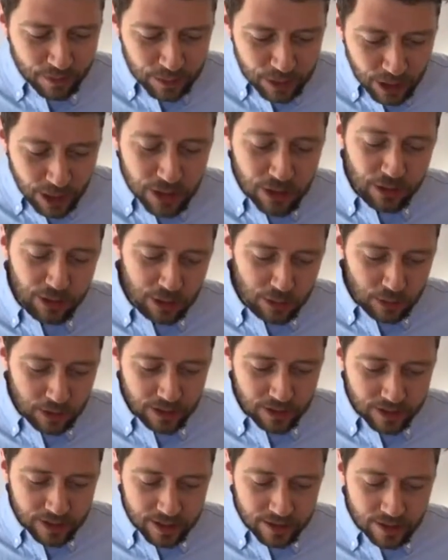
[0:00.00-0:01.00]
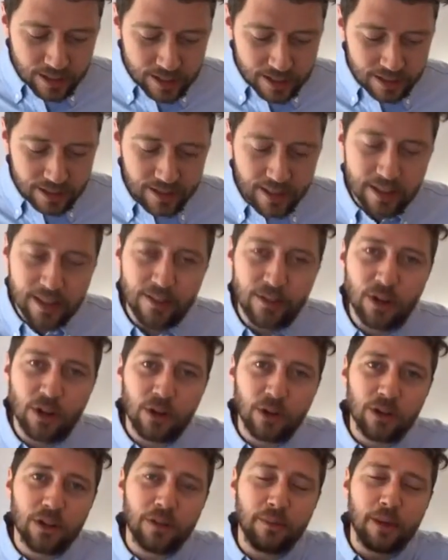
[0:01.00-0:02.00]
which I thought was really interesting, that they've
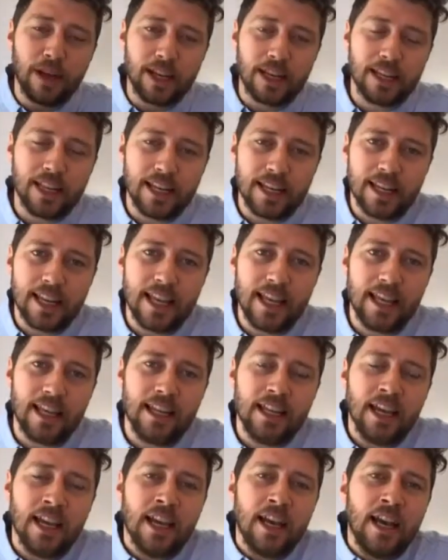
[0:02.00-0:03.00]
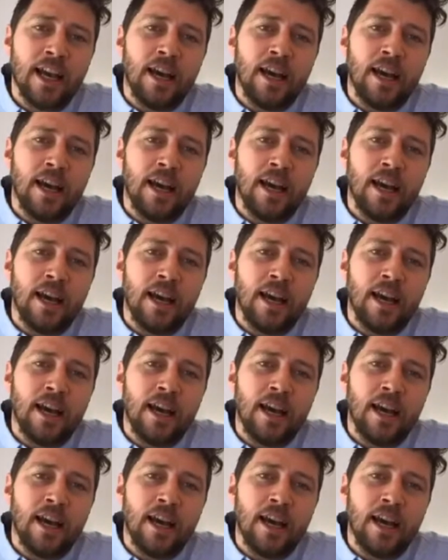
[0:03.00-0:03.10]
got all the money they need,